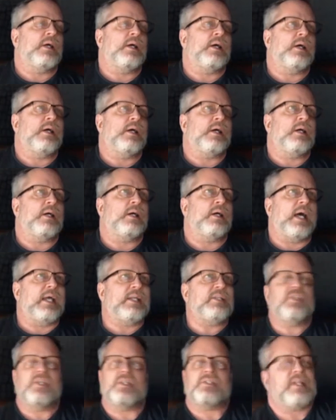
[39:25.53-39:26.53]

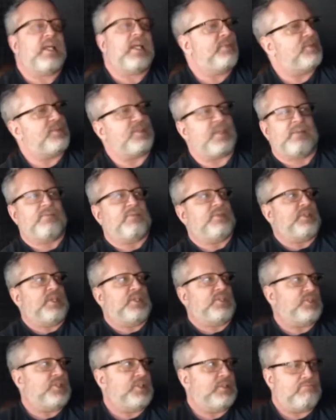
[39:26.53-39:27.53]
I just had this
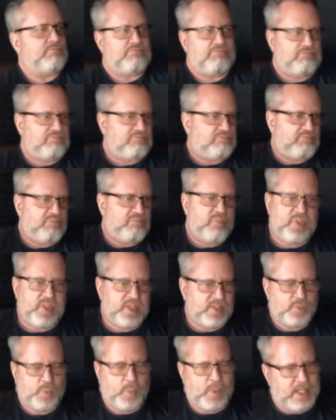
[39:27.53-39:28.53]
conversation
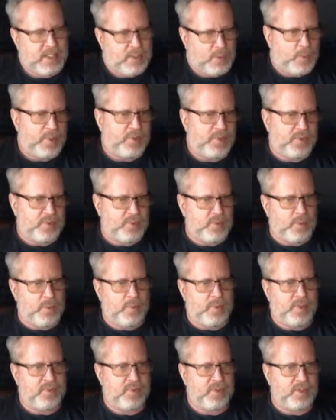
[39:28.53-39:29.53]
this week with
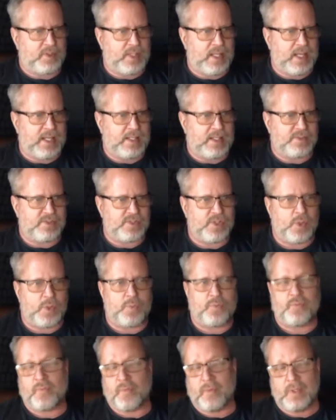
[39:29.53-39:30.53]
clients.
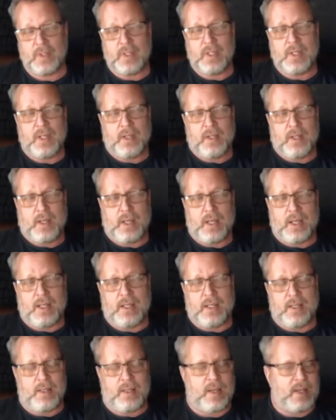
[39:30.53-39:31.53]
So
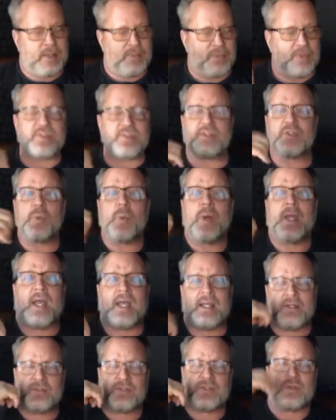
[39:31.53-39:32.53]
this is the way
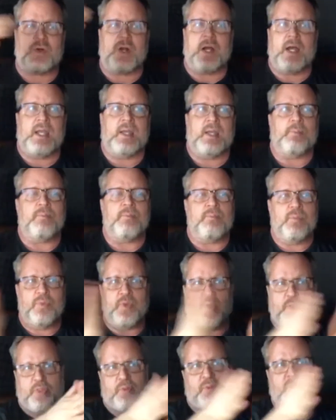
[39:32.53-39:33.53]
I describe
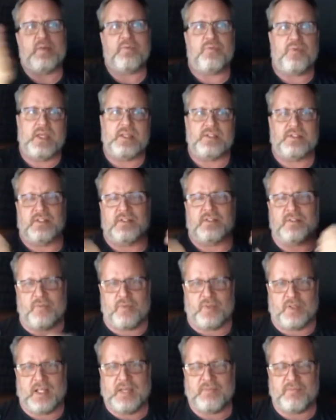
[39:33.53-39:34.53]
the 3 phases
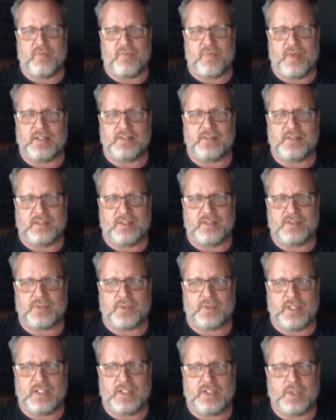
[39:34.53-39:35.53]
of the live events
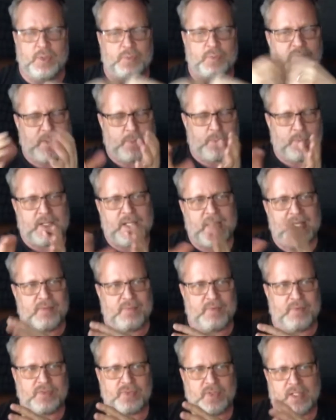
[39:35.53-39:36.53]
industry in COVID, and we're
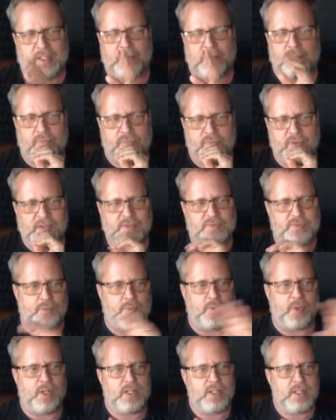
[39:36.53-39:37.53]
kind of entering phase
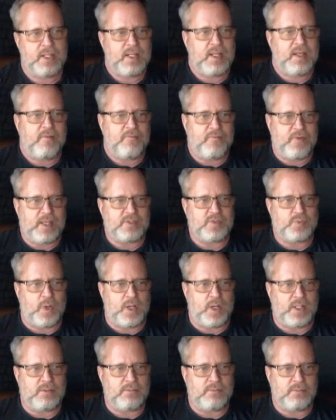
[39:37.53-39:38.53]
4. Phase
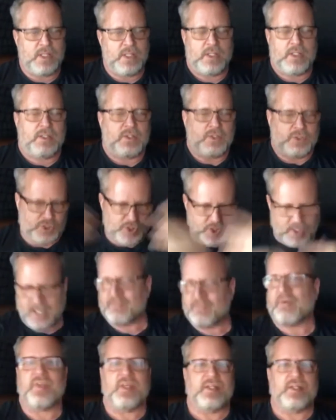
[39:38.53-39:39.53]
1, shut
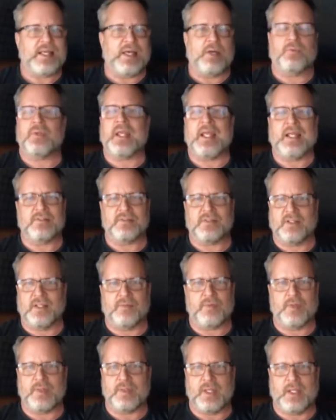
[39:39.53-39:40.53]
everything down,
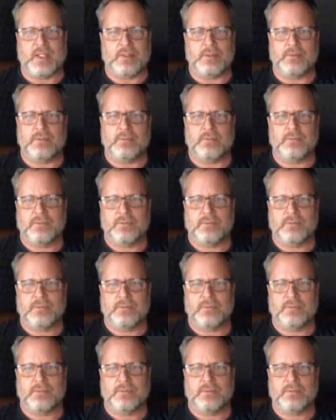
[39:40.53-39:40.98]
cancel everything.